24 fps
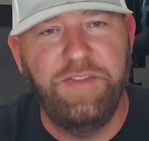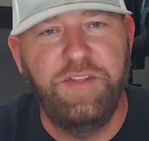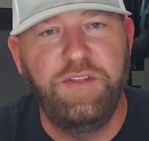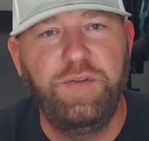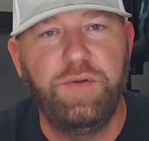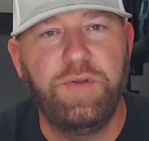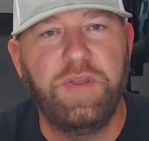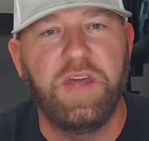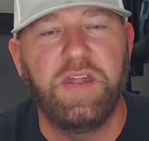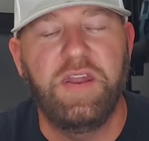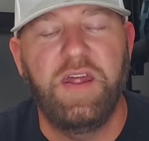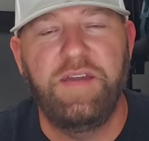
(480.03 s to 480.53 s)
then
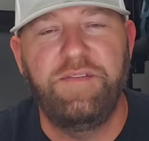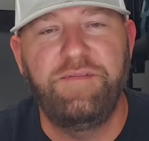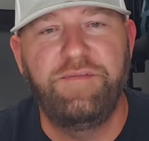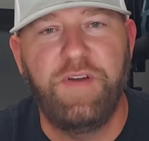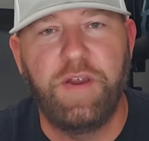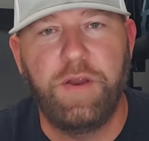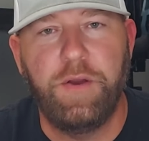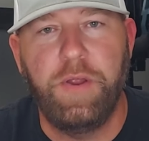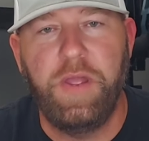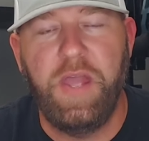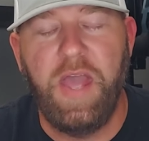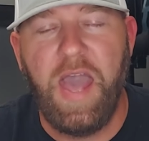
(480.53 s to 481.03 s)
you get a
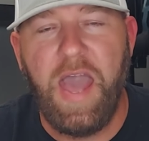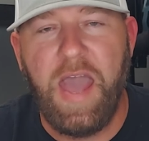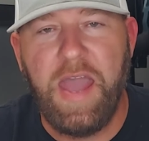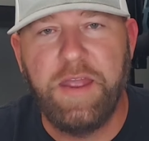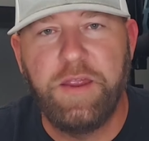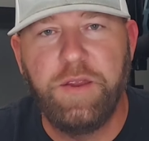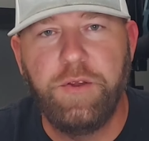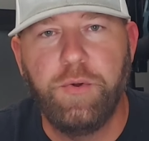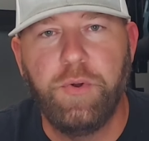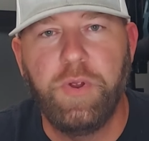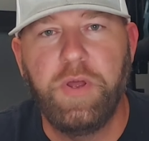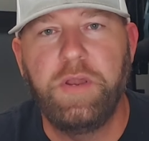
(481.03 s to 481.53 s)
very
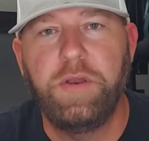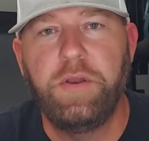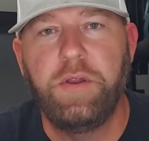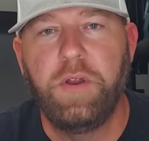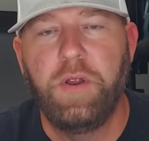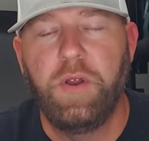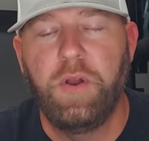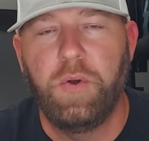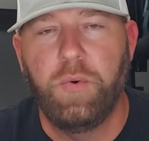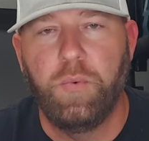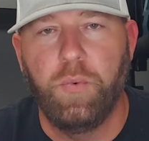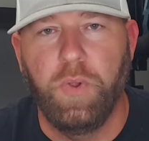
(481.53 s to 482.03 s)
accurate,
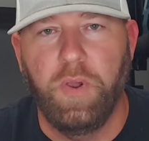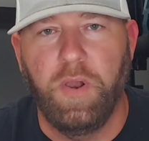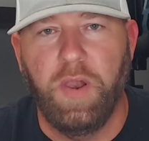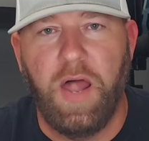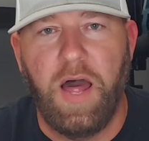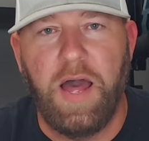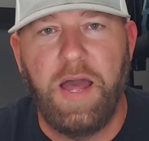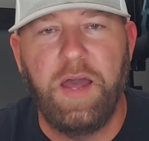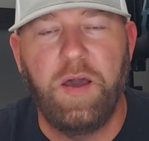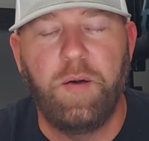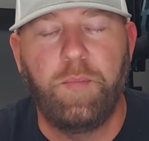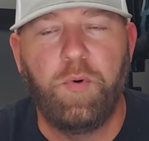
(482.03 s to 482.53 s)

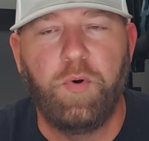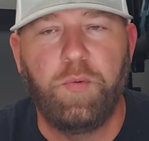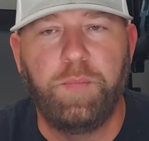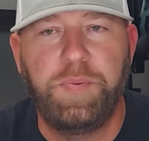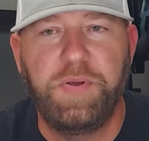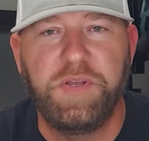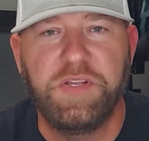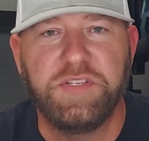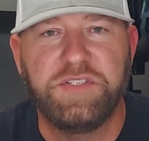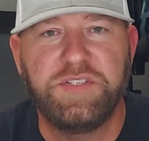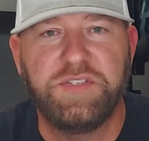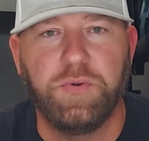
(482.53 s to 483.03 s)
reliable
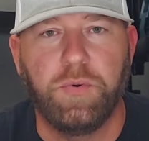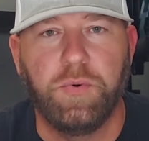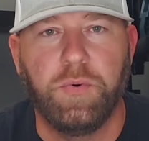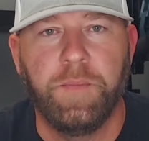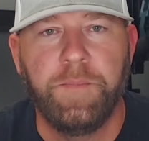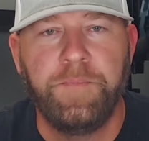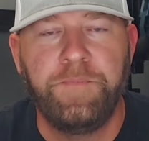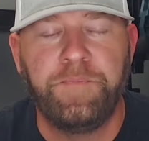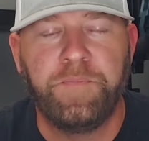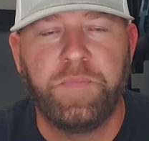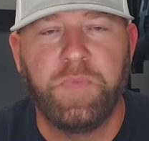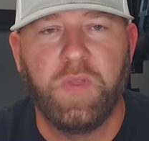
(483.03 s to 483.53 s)

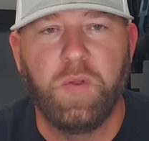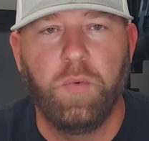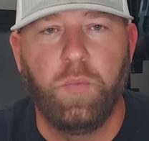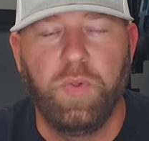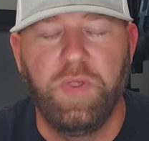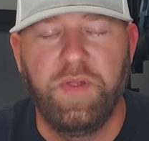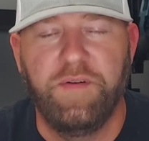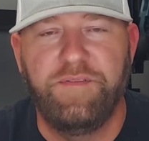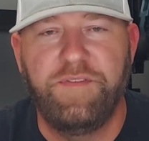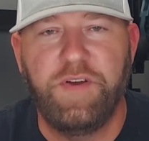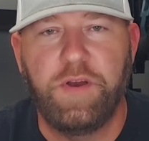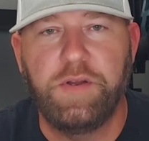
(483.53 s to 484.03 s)
pistol
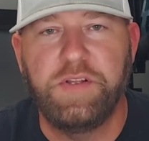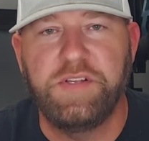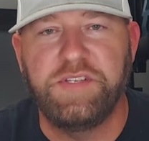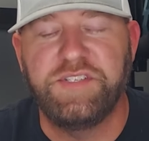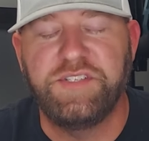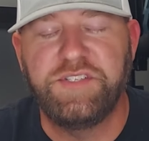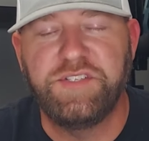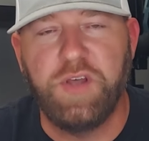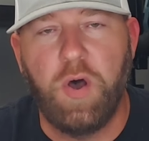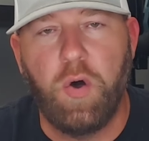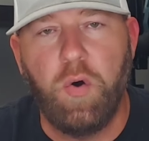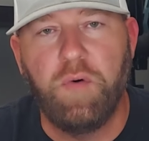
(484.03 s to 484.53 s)
with a very
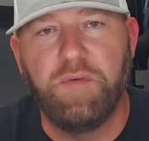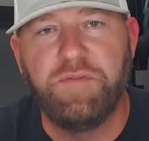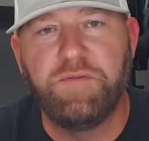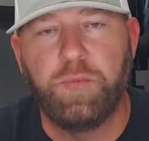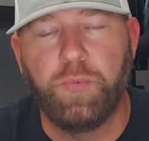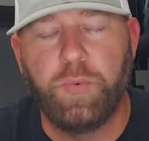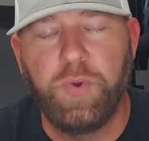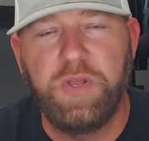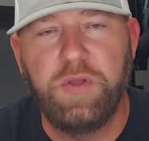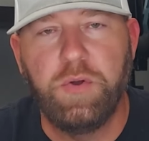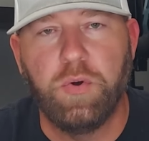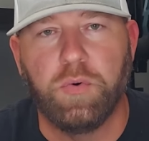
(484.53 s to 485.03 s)
soft
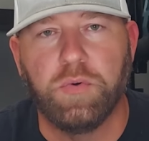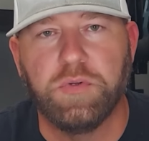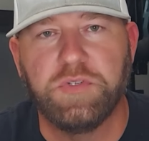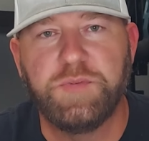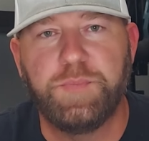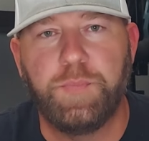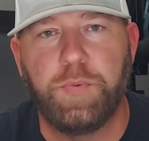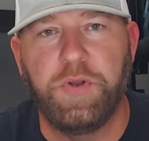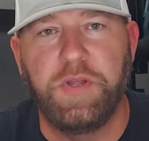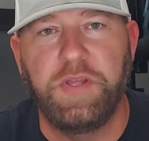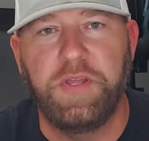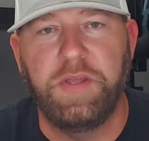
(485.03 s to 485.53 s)
recoil
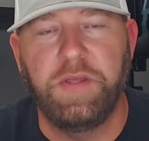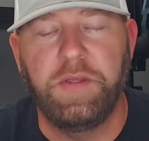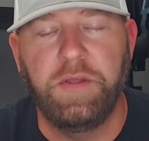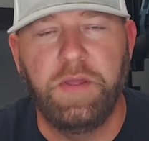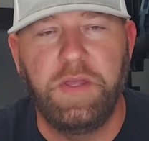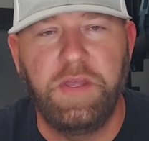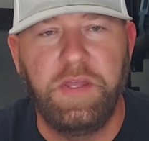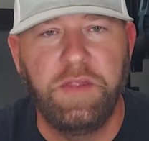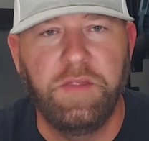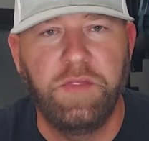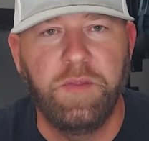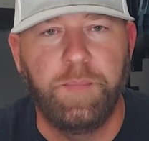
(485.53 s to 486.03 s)

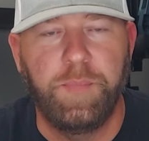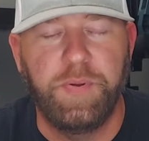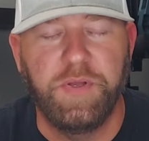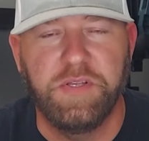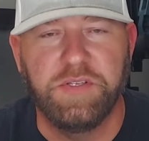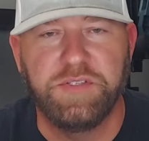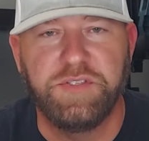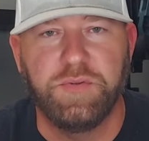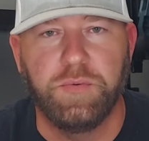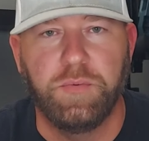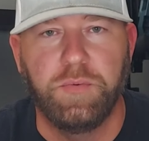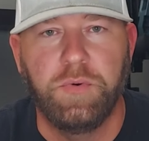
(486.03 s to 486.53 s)
spring in the
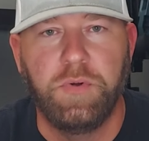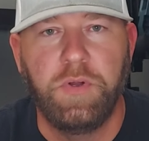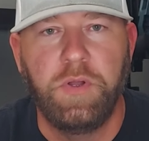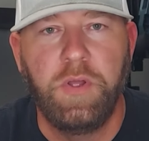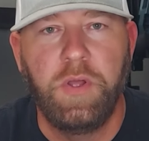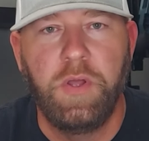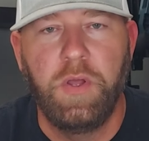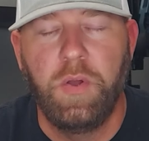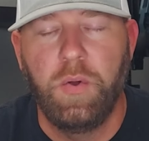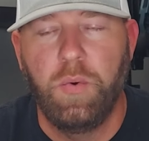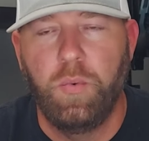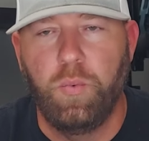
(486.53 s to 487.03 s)
pistol,
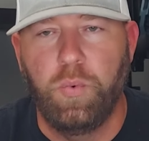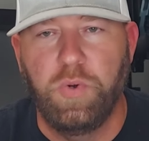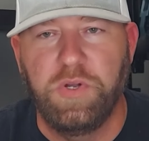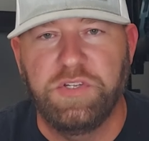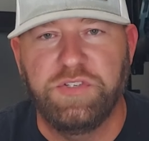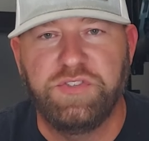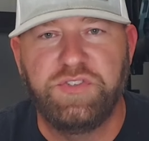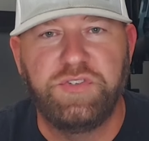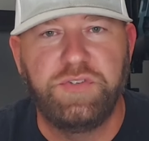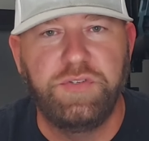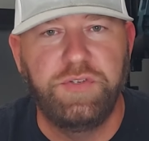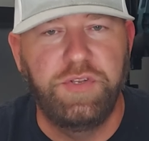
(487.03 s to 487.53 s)

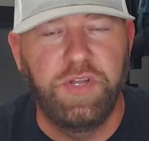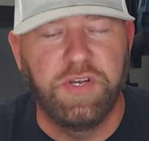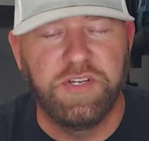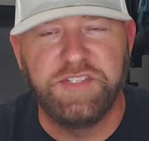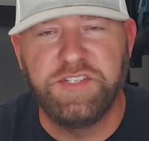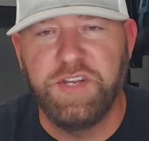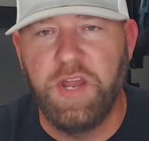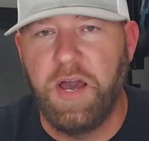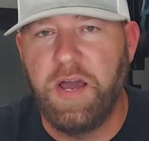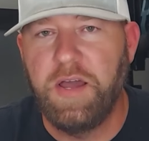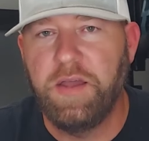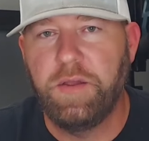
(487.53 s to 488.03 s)
which
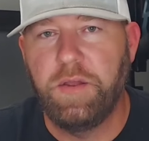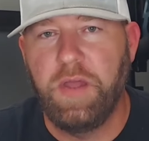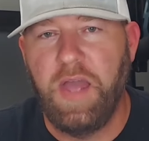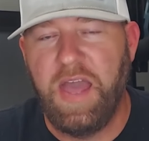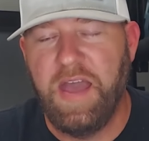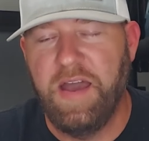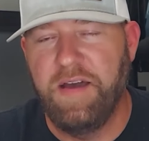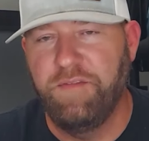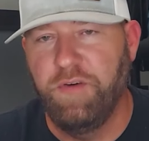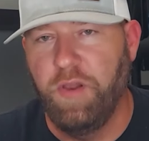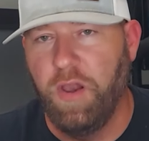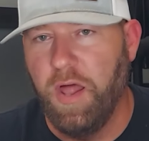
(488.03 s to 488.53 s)
does not
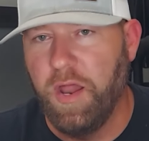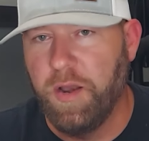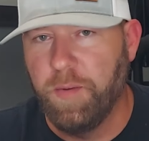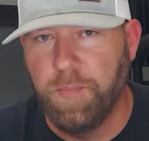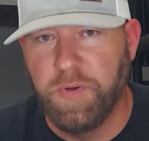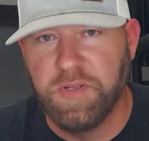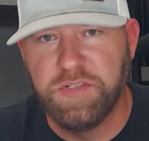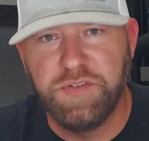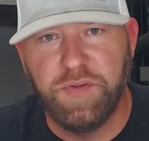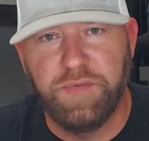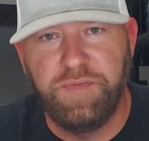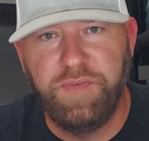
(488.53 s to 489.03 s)
have a lot of
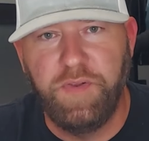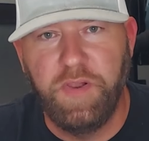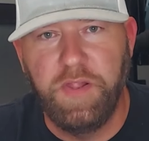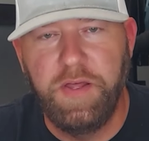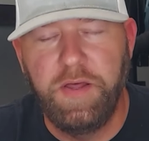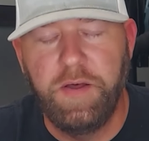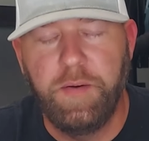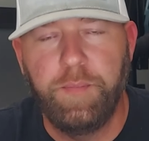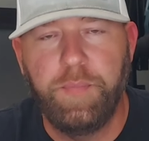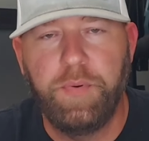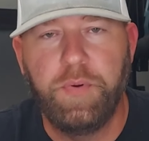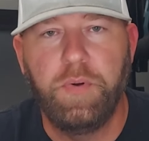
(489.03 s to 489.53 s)
muzzle
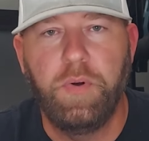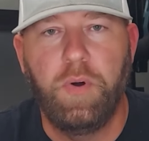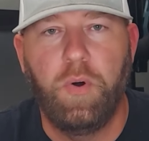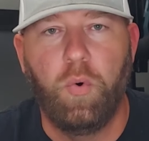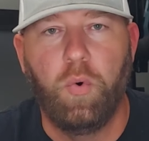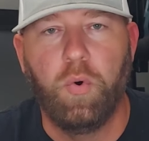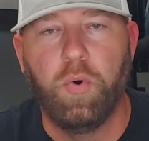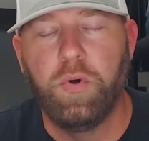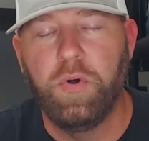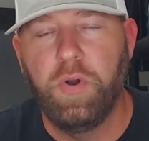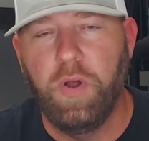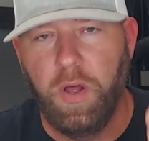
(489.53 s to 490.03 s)
flip
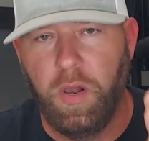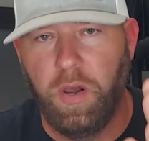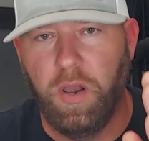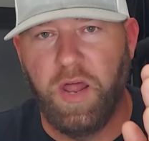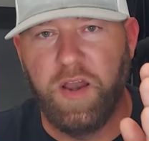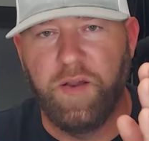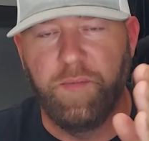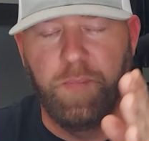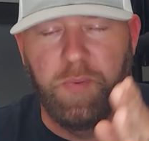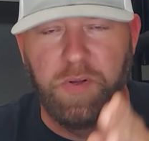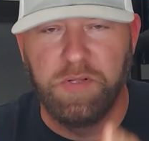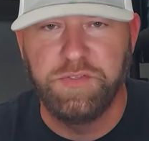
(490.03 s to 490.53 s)
or a
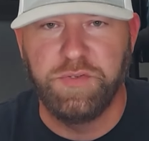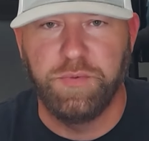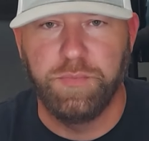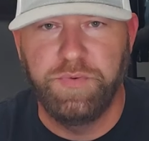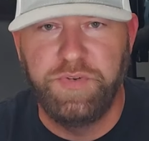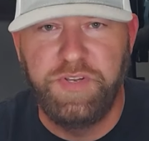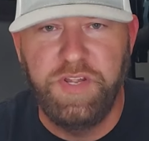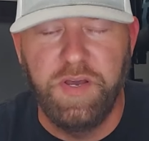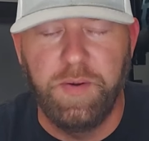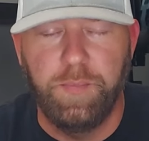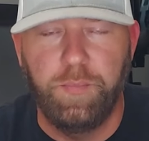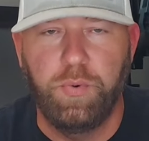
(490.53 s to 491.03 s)
lot of muzzle
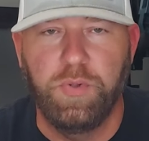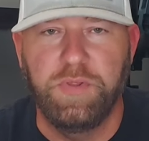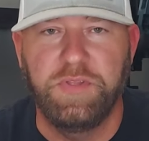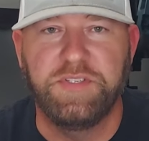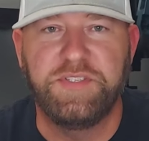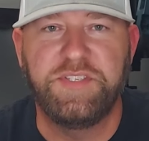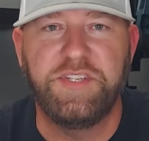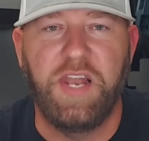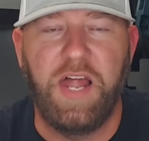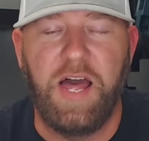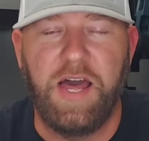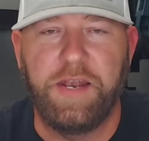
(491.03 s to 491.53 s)
dip when the
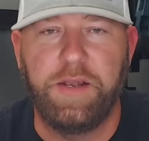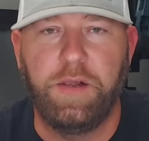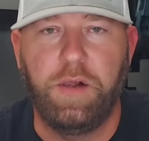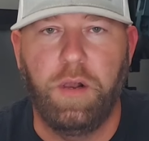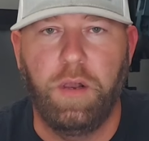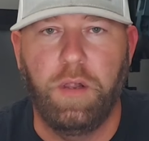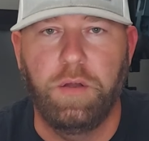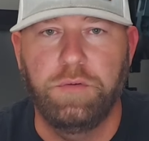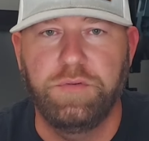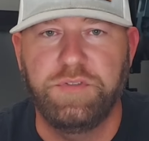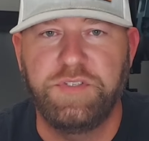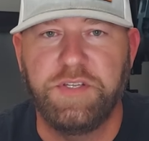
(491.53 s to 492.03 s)
slide
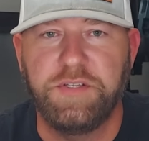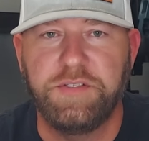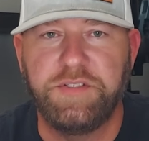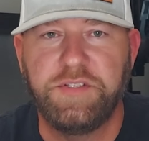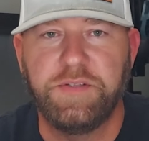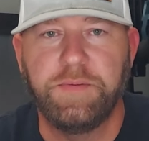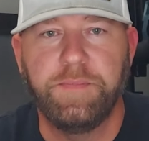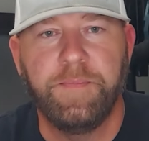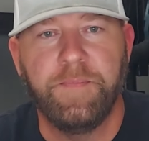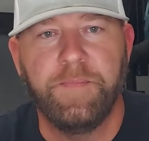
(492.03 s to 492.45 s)
closes.